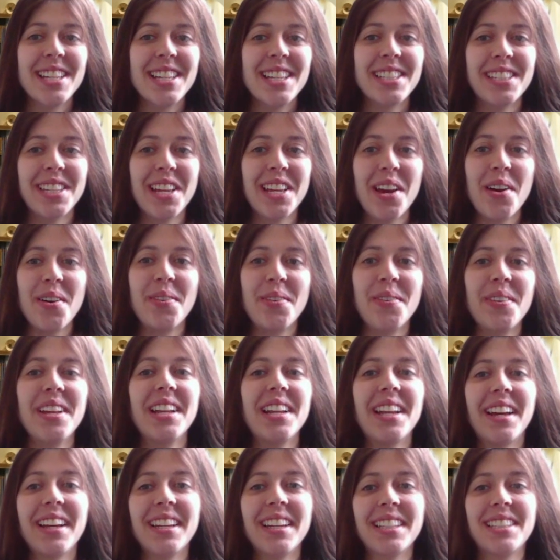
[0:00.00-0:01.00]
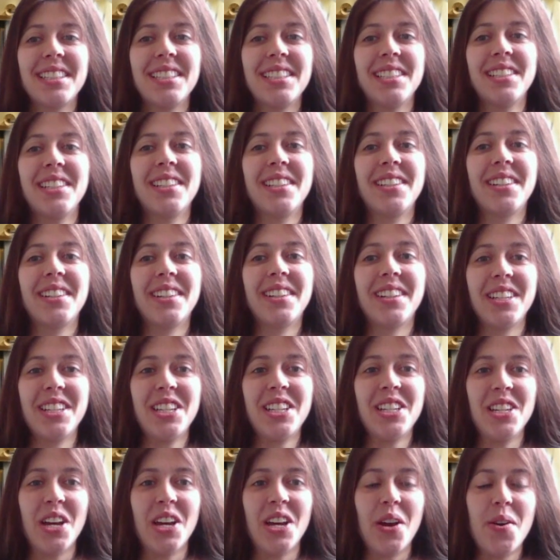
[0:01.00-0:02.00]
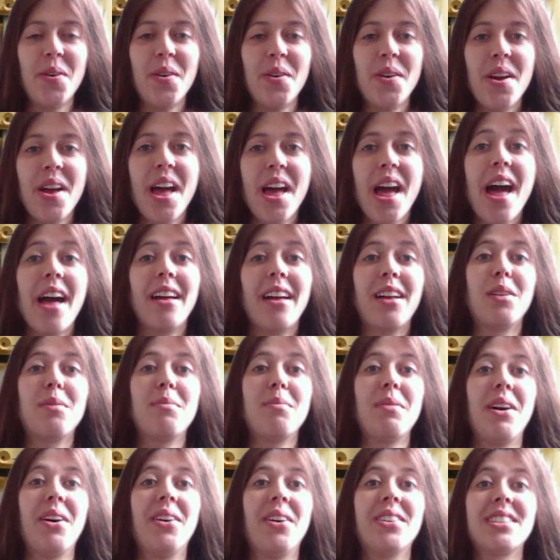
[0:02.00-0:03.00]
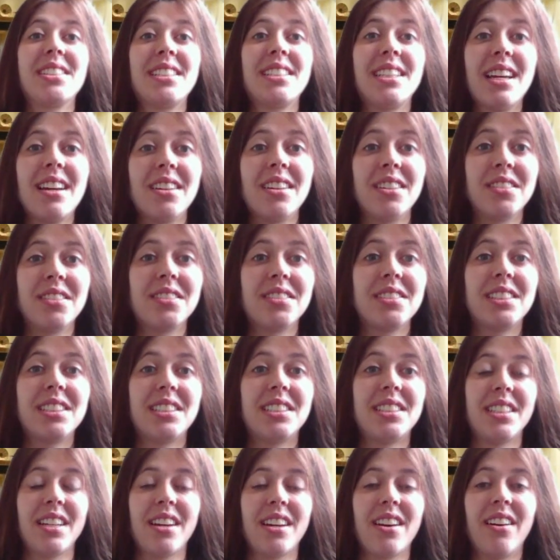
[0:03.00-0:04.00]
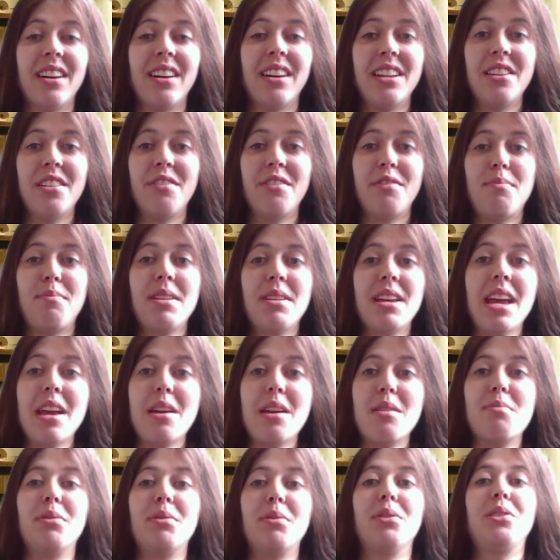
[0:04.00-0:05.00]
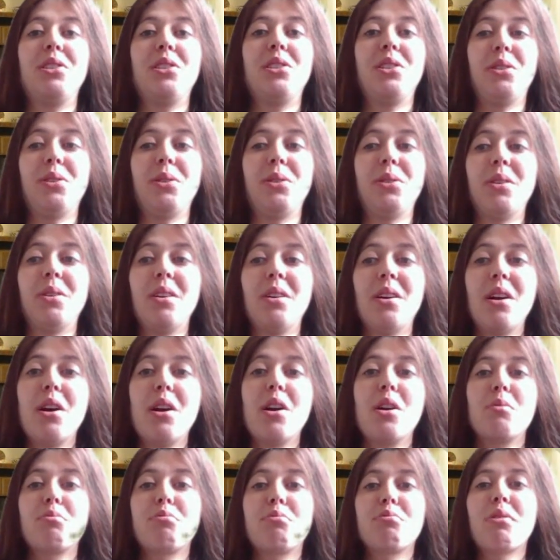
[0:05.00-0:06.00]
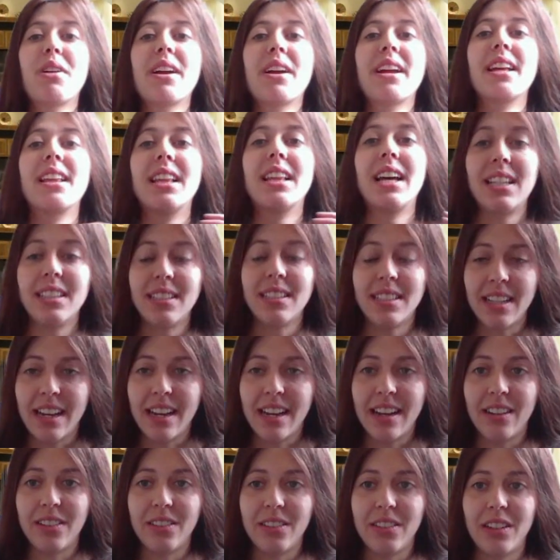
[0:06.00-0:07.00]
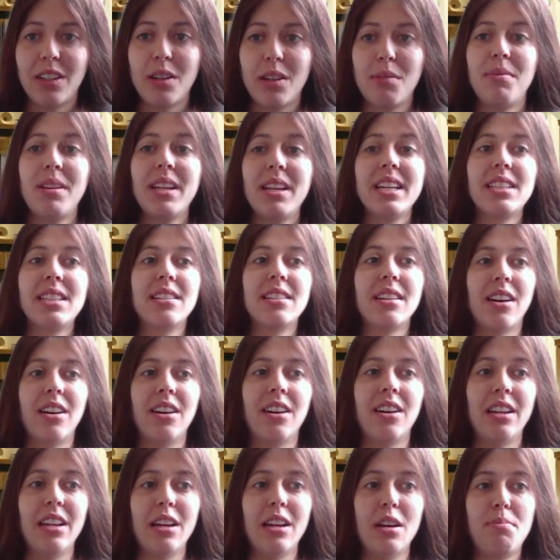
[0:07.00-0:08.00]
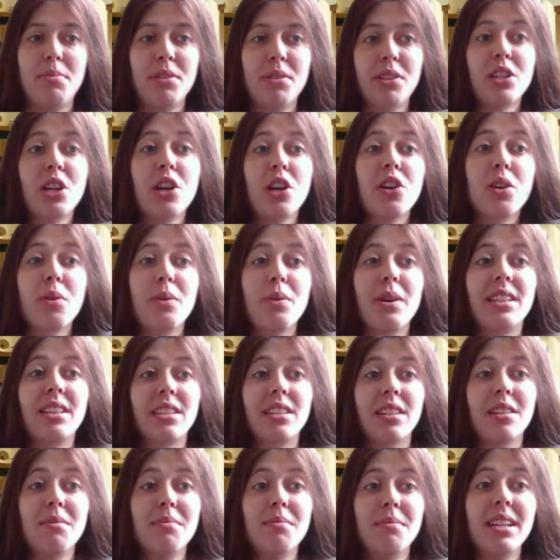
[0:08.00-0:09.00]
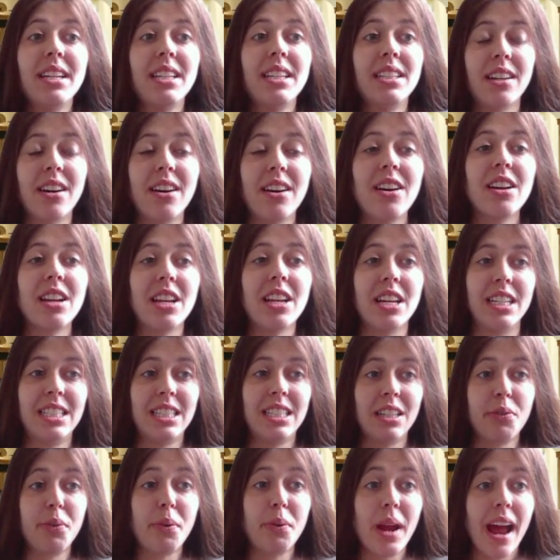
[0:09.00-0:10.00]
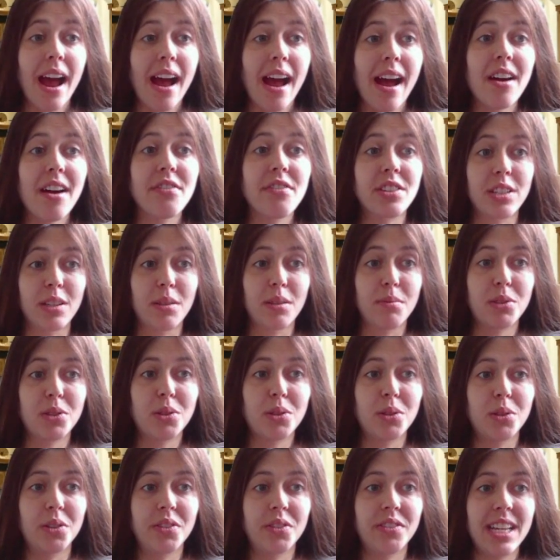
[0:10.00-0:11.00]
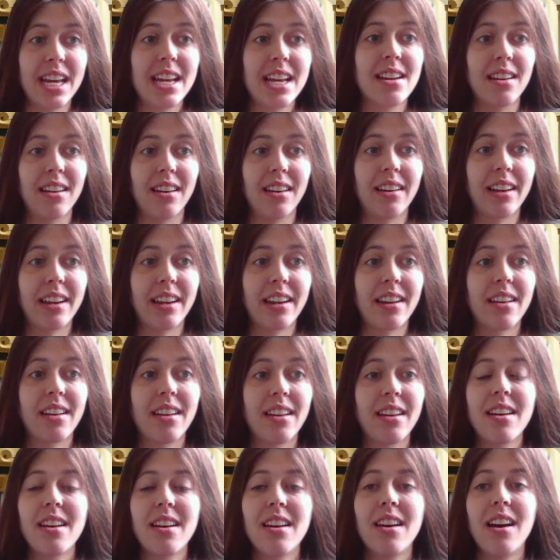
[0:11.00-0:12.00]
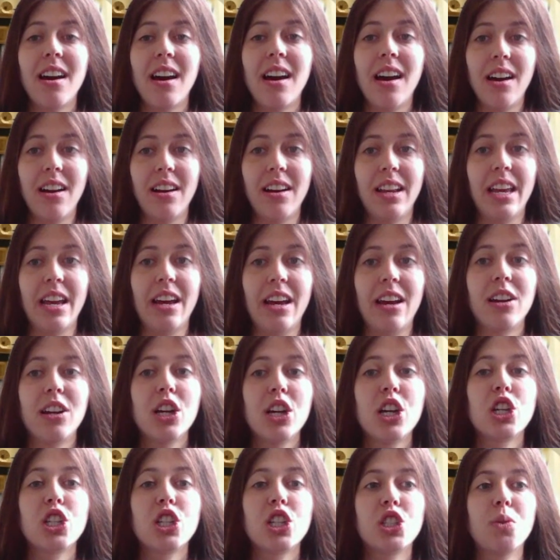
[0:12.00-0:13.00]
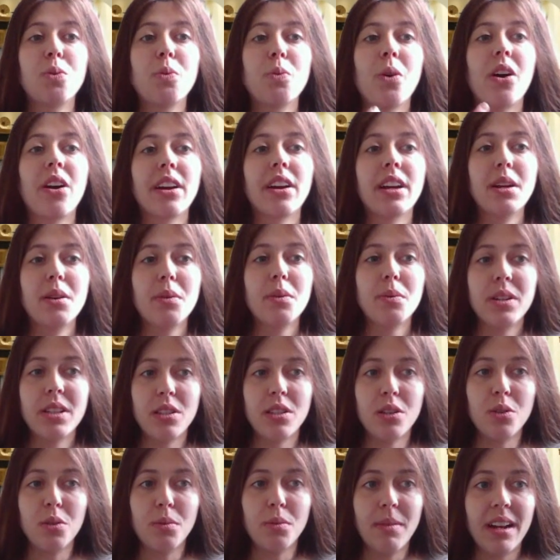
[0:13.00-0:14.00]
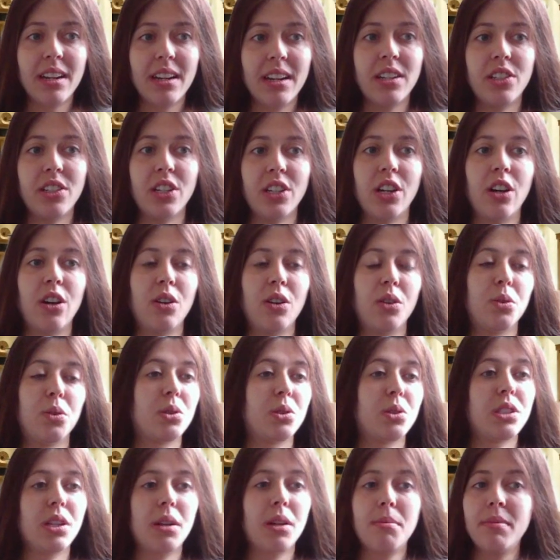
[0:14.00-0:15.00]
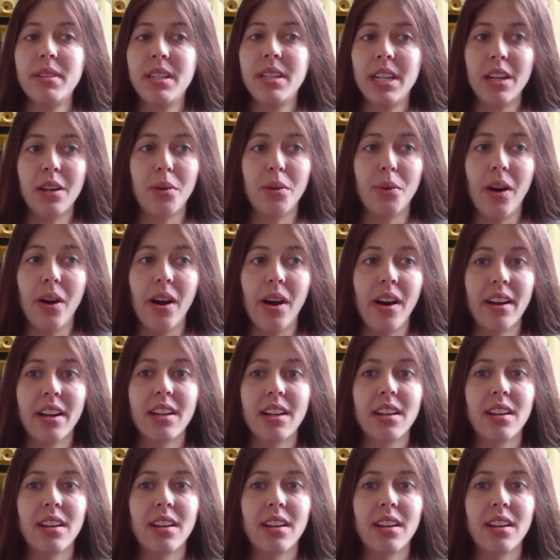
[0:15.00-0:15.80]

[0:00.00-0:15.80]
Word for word: so we'd like to, you know, help ourselves to kind of be able to break that down, complete it earlier. But the only way to complete it earlier is if we have some sort of deadline earlier. So working with your manager or somebody at work